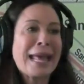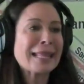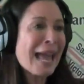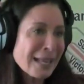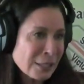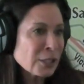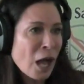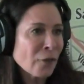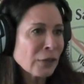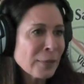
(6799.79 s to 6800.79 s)
The ass is
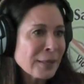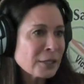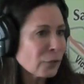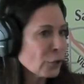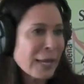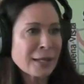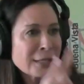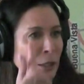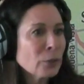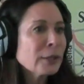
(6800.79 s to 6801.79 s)
off limits. If you can't
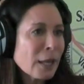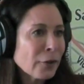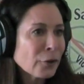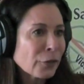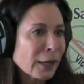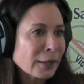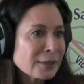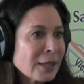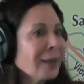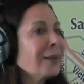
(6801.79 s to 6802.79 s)
deal with the other
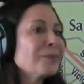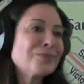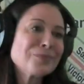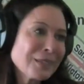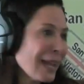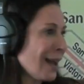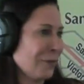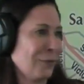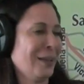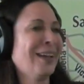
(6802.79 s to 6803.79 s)
things, fuck off.
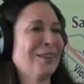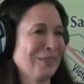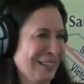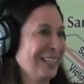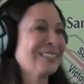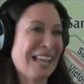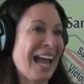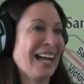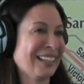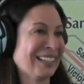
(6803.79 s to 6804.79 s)
Yeah,
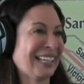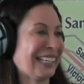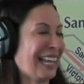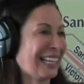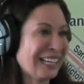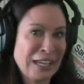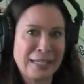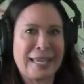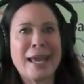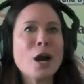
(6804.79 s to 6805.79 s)
exactly. Like,
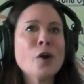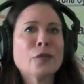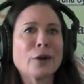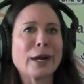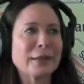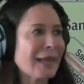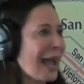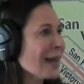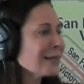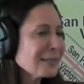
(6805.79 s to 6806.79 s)
get over it. The
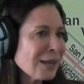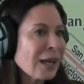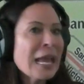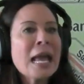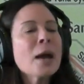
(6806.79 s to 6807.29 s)
ass is not.